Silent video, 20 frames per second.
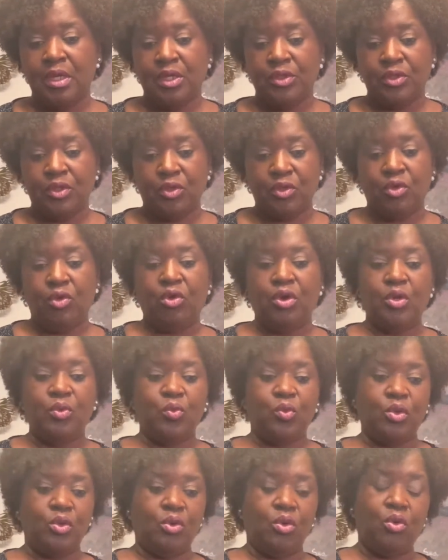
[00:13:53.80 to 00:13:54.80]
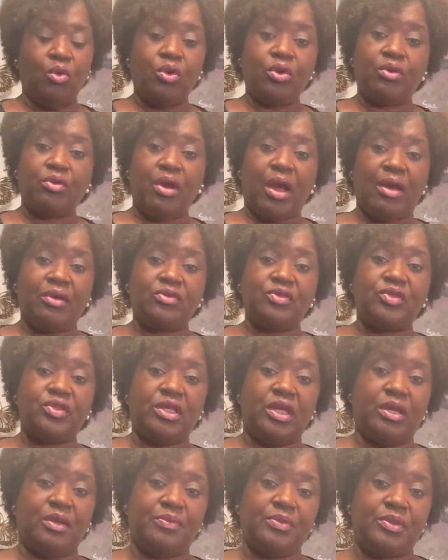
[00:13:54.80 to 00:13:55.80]
the Lord will order our
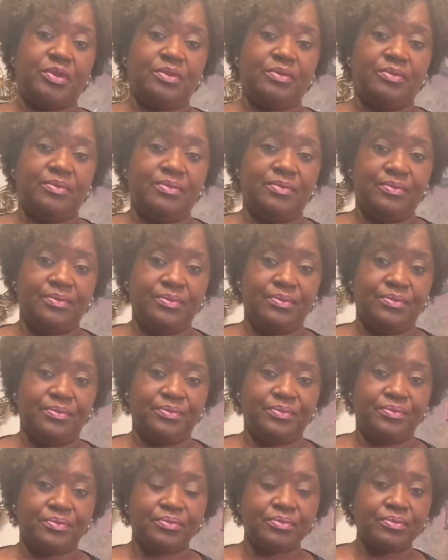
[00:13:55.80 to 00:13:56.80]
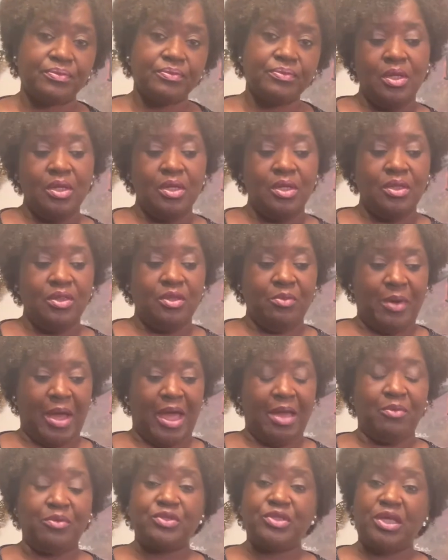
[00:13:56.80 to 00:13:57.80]
steps. The
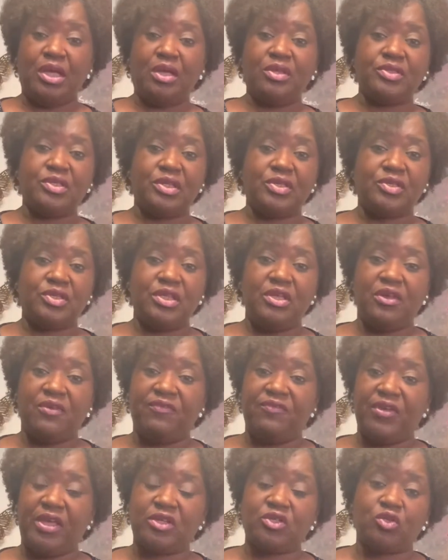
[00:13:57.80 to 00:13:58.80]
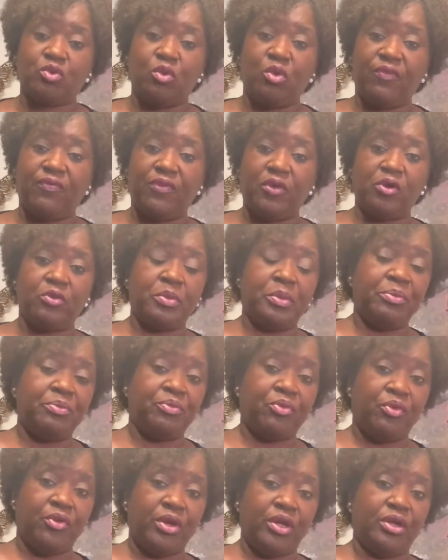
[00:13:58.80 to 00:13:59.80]
Bible tells us the effectual, fervent
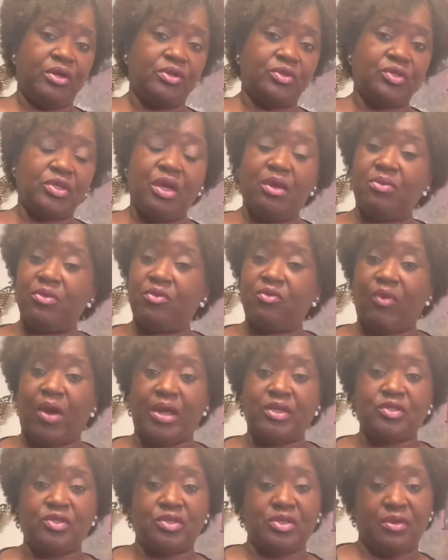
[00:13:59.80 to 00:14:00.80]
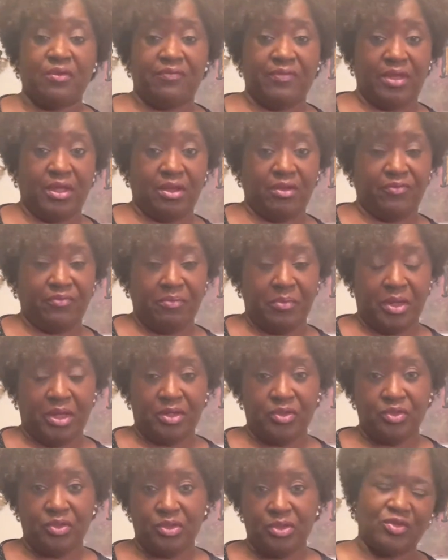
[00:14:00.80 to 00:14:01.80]
prayers of the righteous availeth
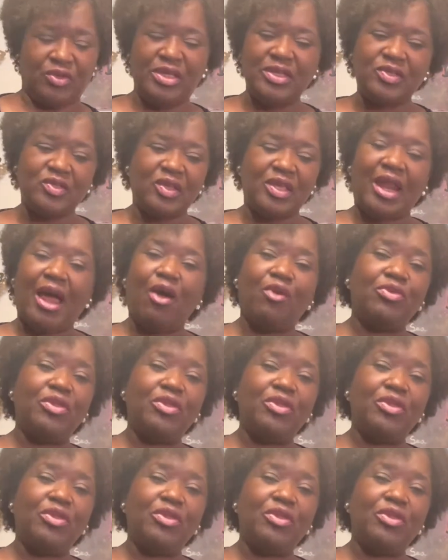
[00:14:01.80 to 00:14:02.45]
much. He said, I'll